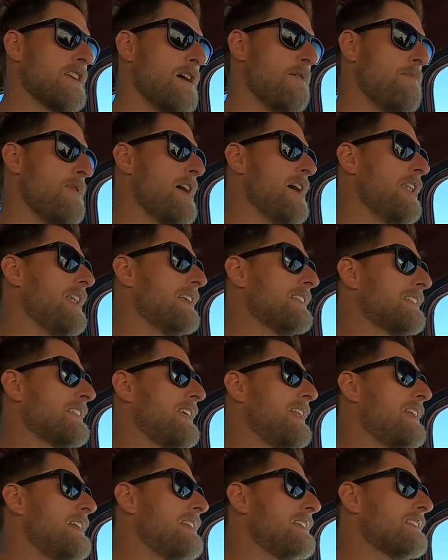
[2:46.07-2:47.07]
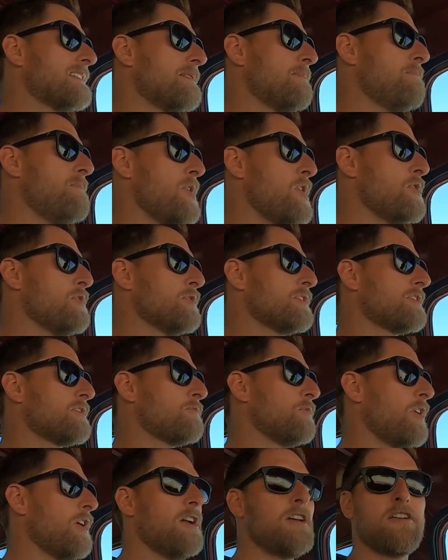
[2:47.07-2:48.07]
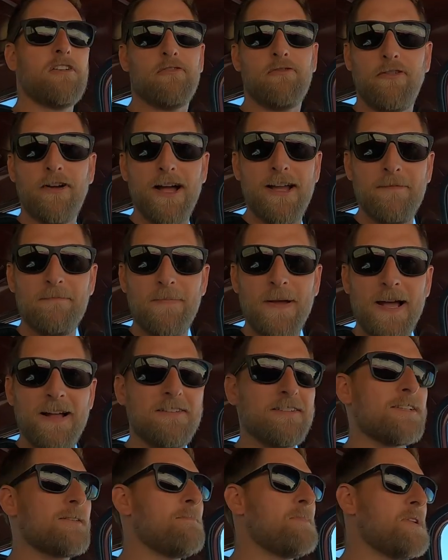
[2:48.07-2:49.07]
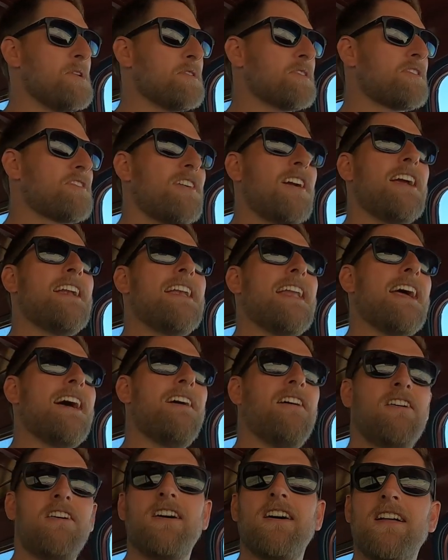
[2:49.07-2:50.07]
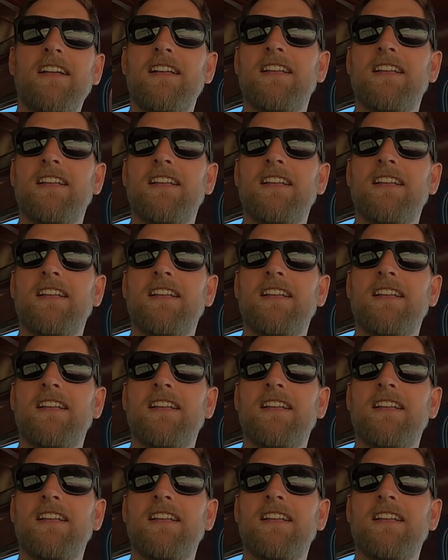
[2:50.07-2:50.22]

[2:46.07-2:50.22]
Come on, let's get into some boost. We're under 5 pounds of boost right now.